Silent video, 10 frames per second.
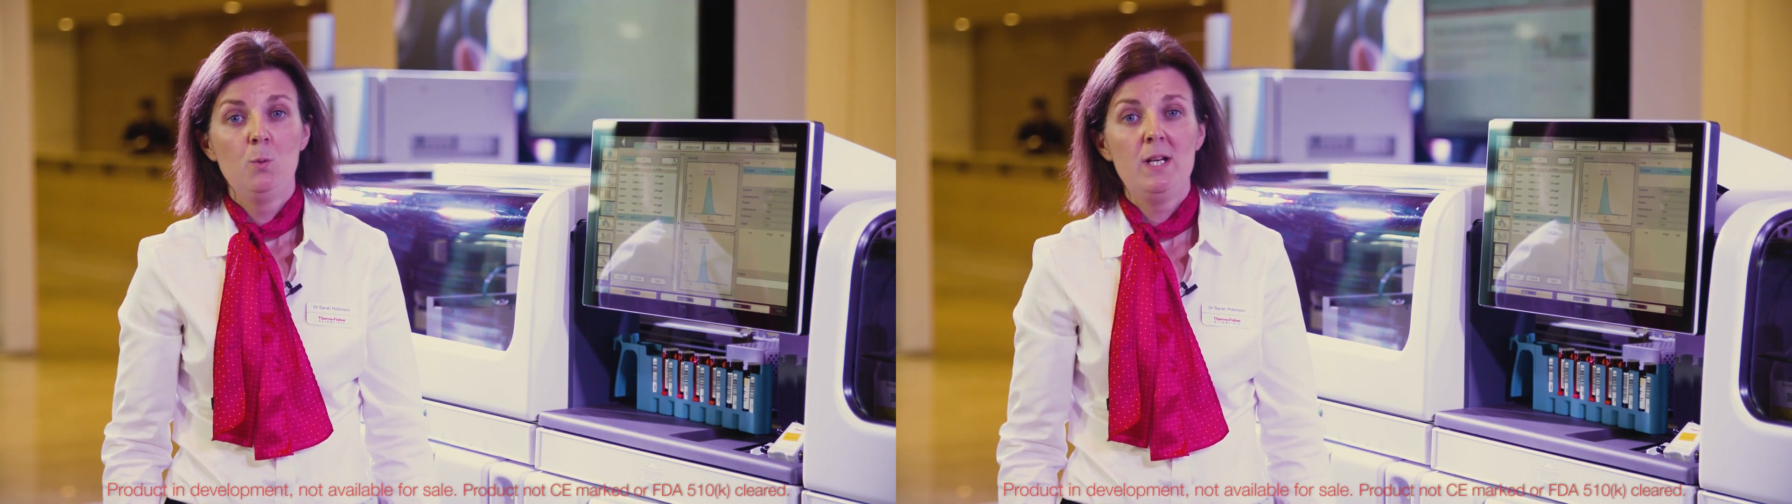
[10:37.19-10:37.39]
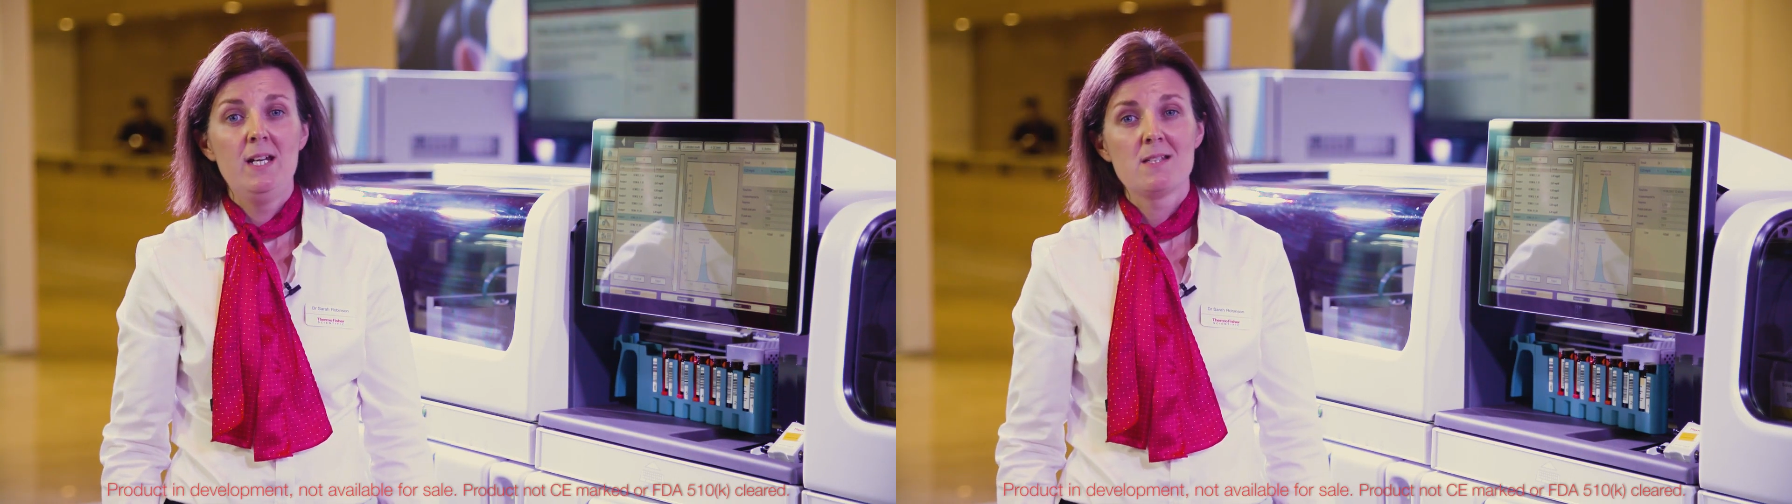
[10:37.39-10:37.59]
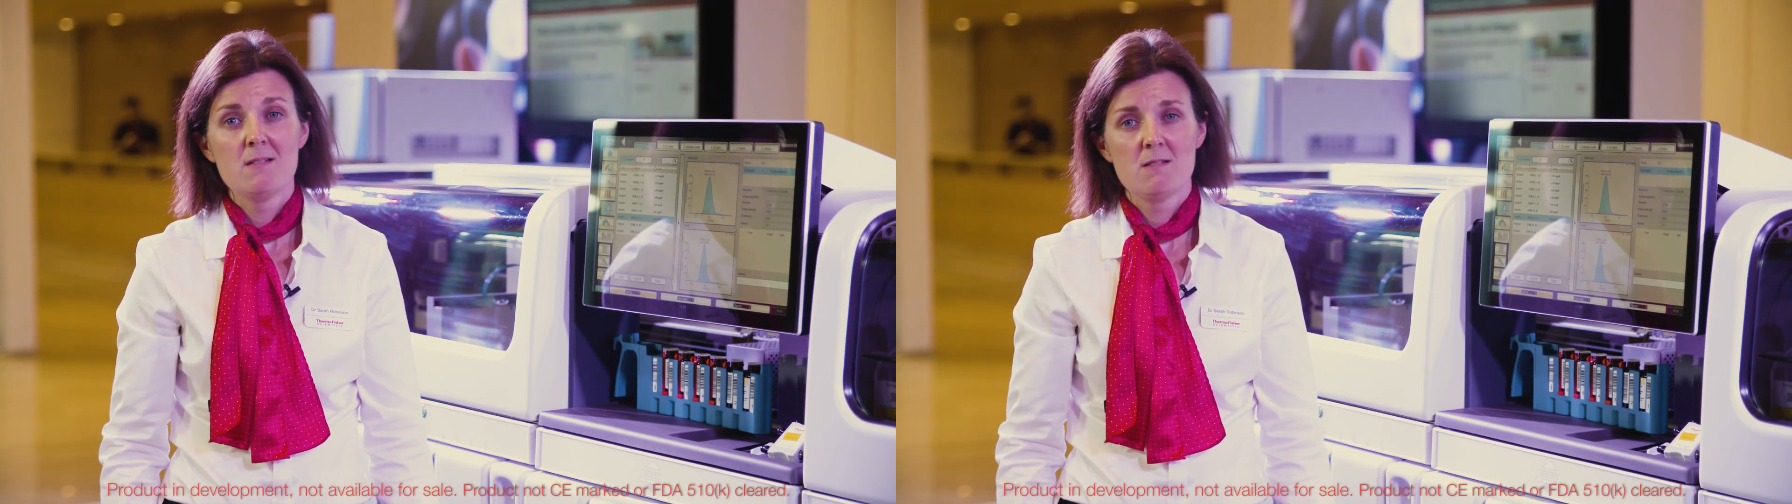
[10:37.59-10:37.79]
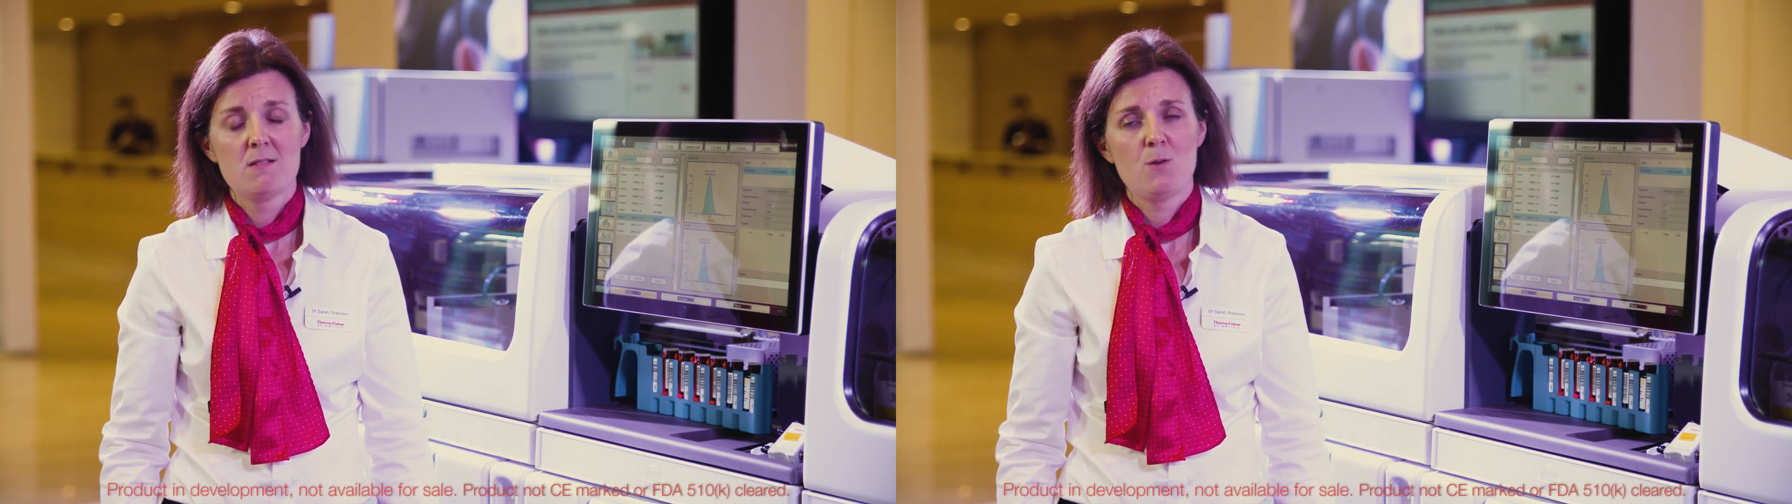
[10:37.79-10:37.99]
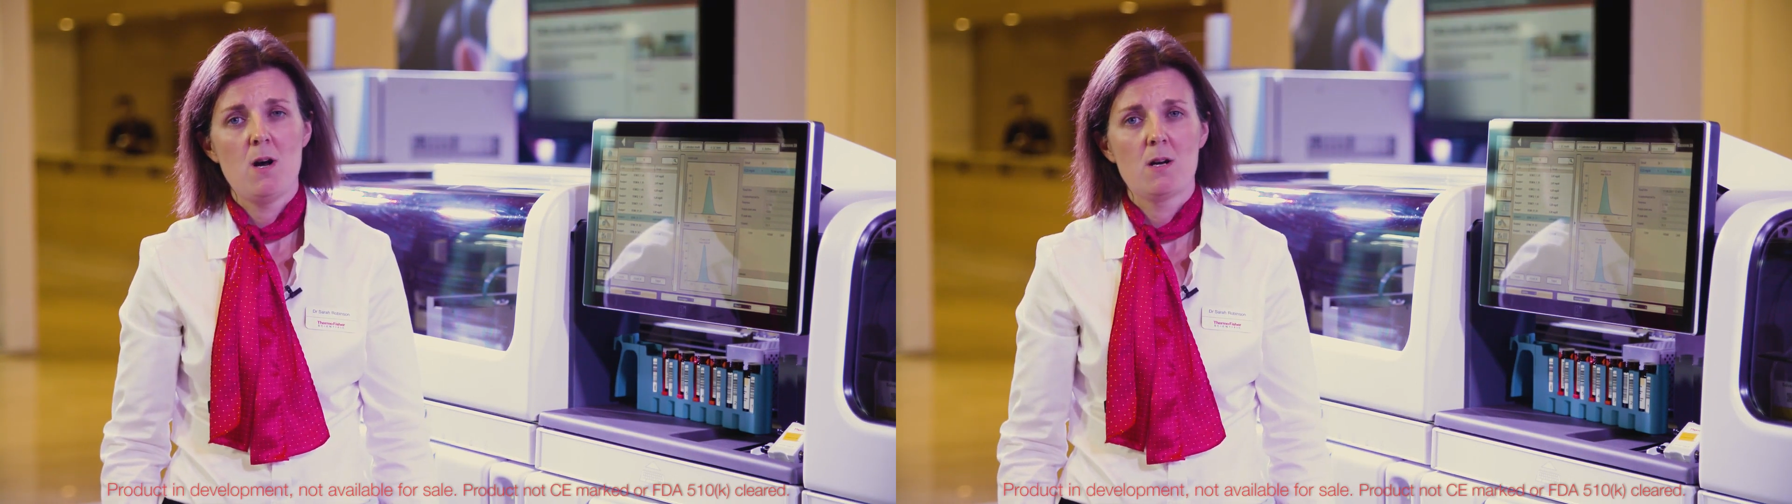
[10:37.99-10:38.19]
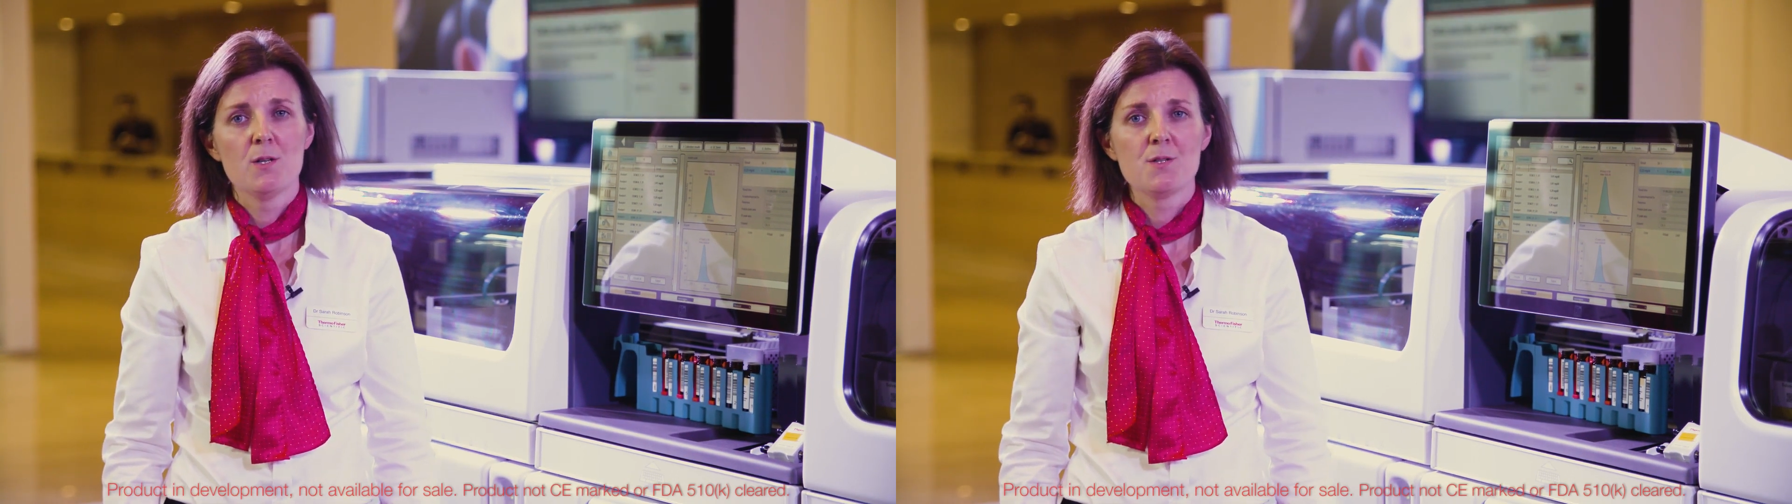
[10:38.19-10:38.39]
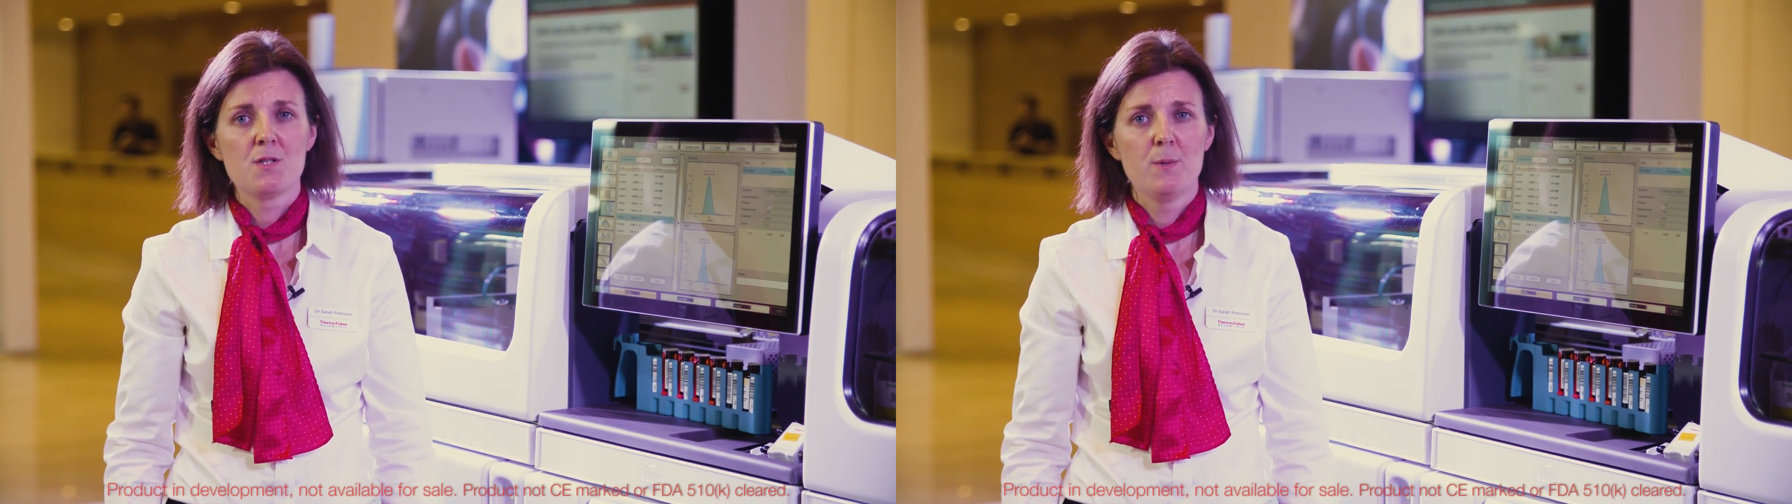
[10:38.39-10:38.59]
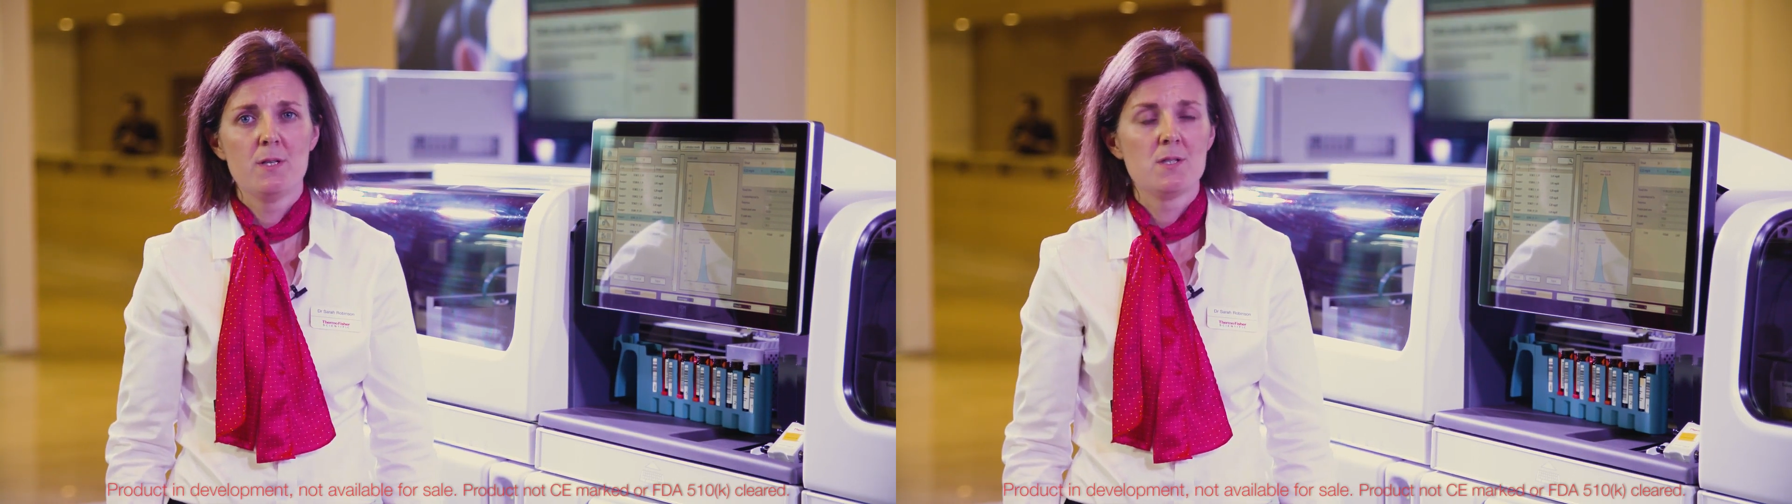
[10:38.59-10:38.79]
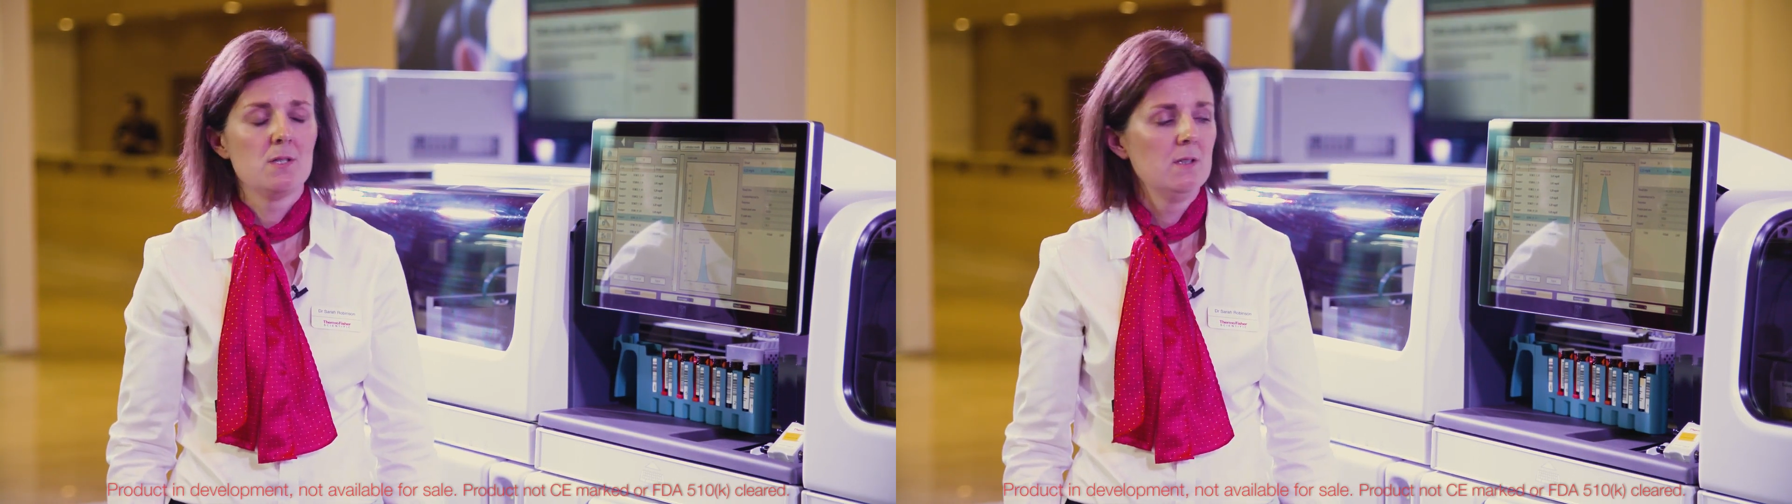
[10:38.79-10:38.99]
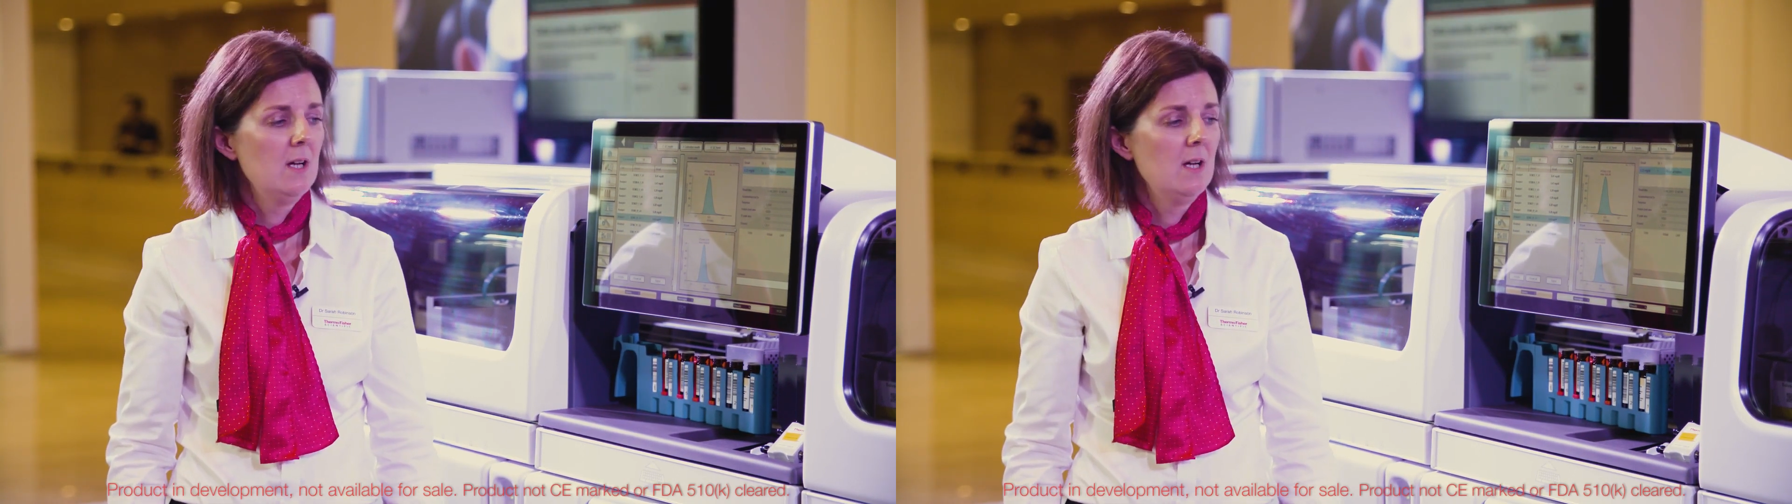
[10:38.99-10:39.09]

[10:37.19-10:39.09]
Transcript: We listened to our customers